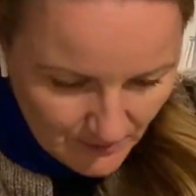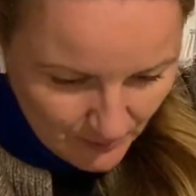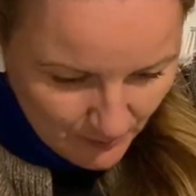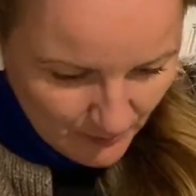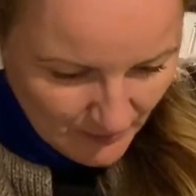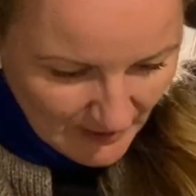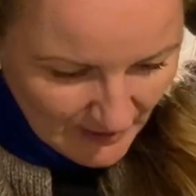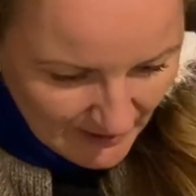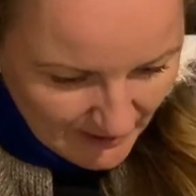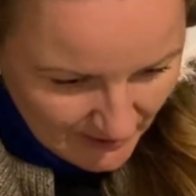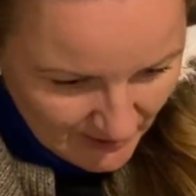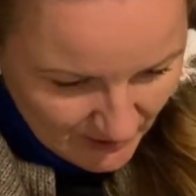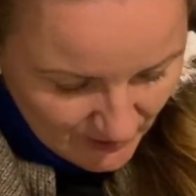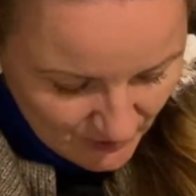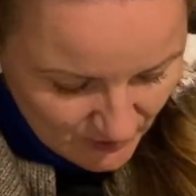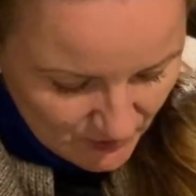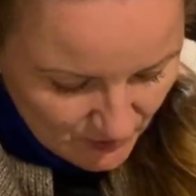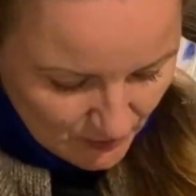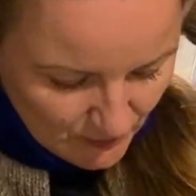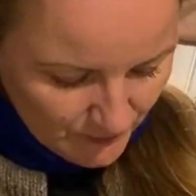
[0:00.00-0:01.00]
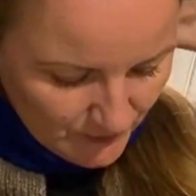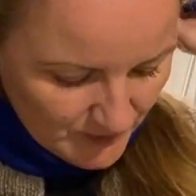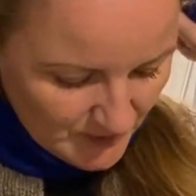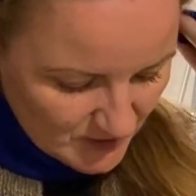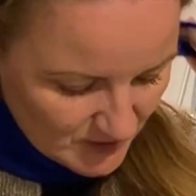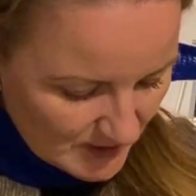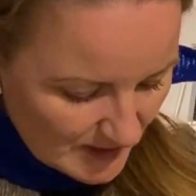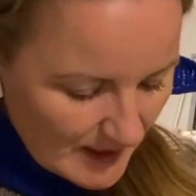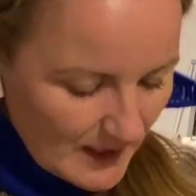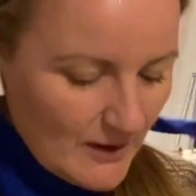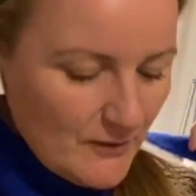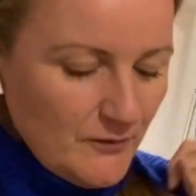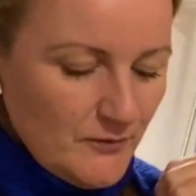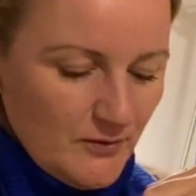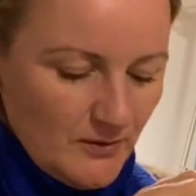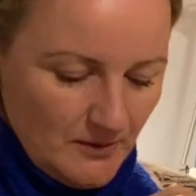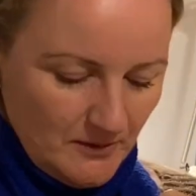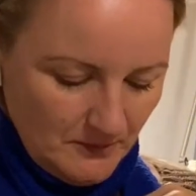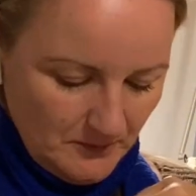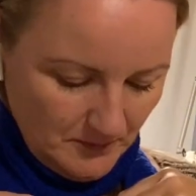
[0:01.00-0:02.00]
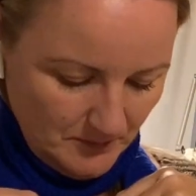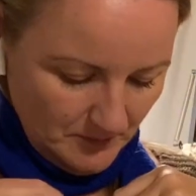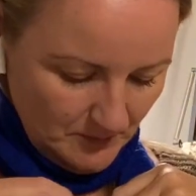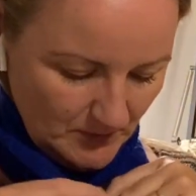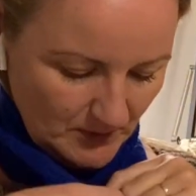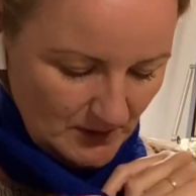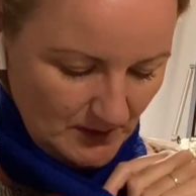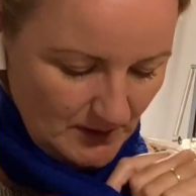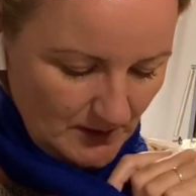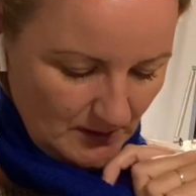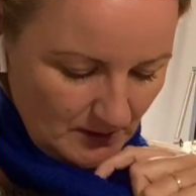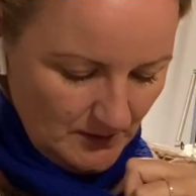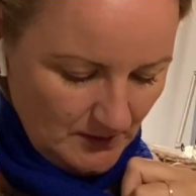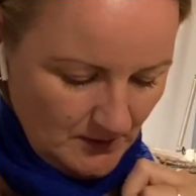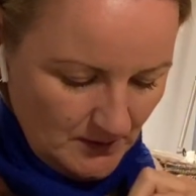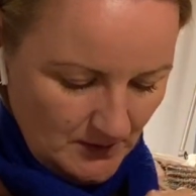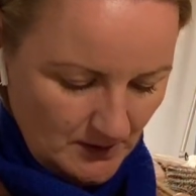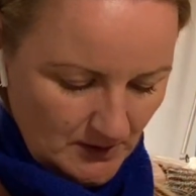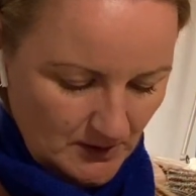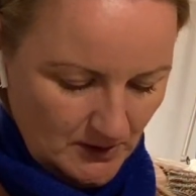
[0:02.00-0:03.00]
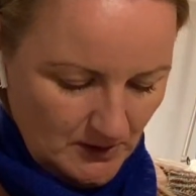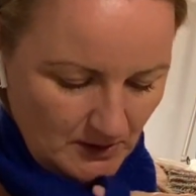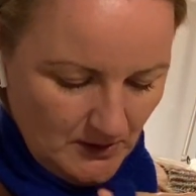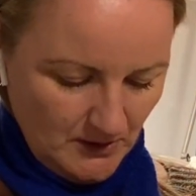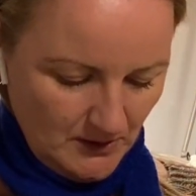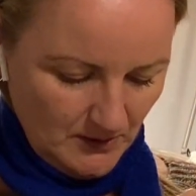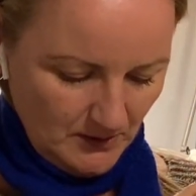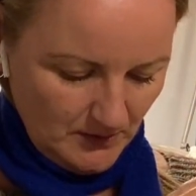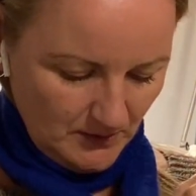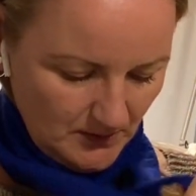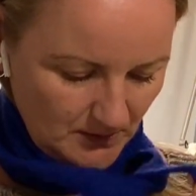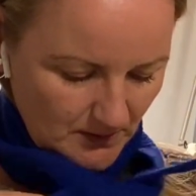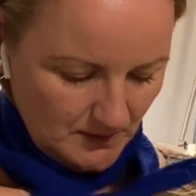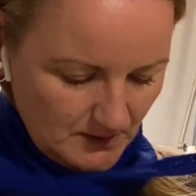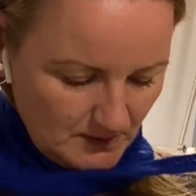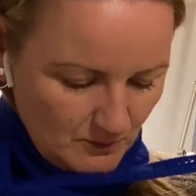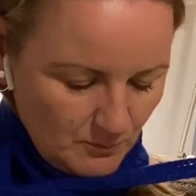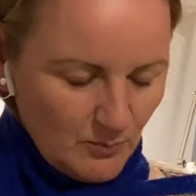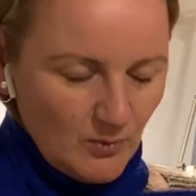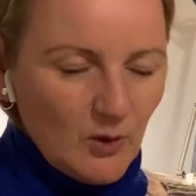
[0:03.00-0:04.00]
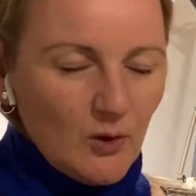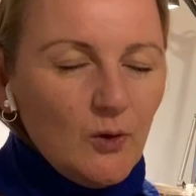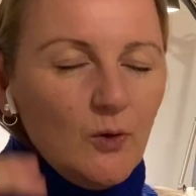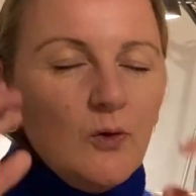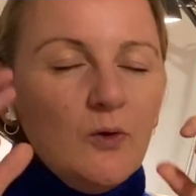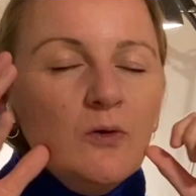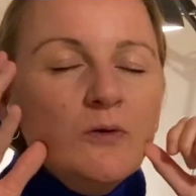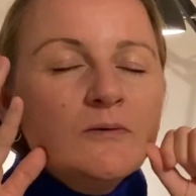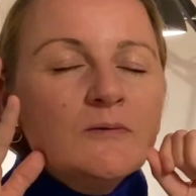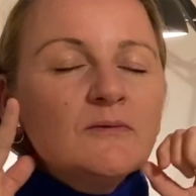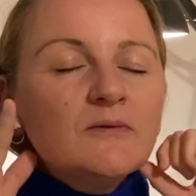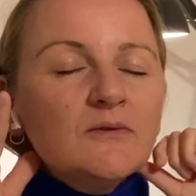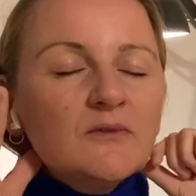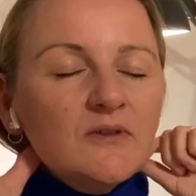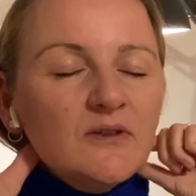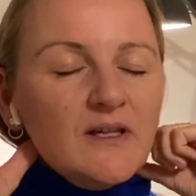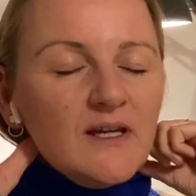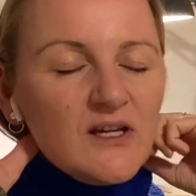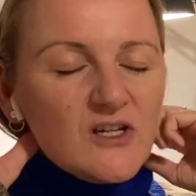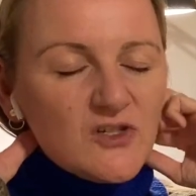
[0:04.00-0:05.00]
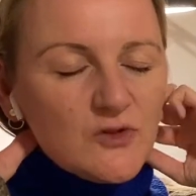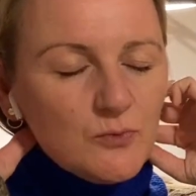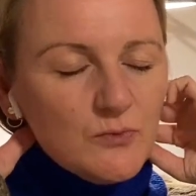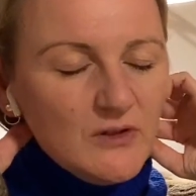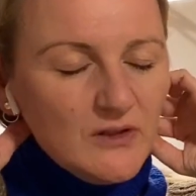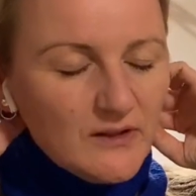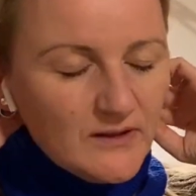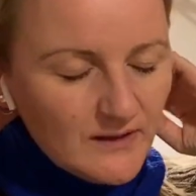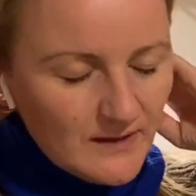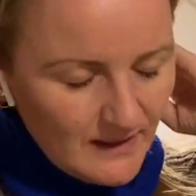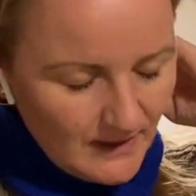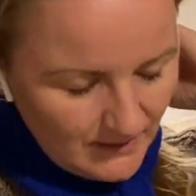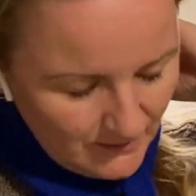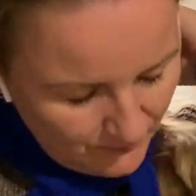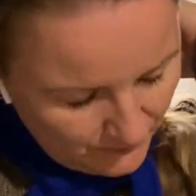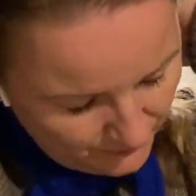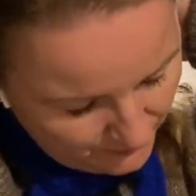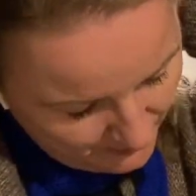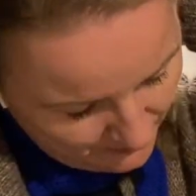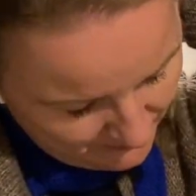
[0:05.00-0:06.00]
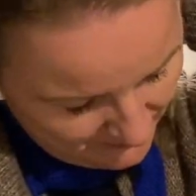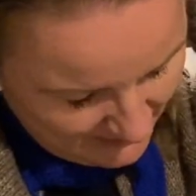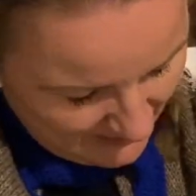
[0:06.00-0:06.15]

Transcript: My Sophie Scarf in this blue cashmere yarn from the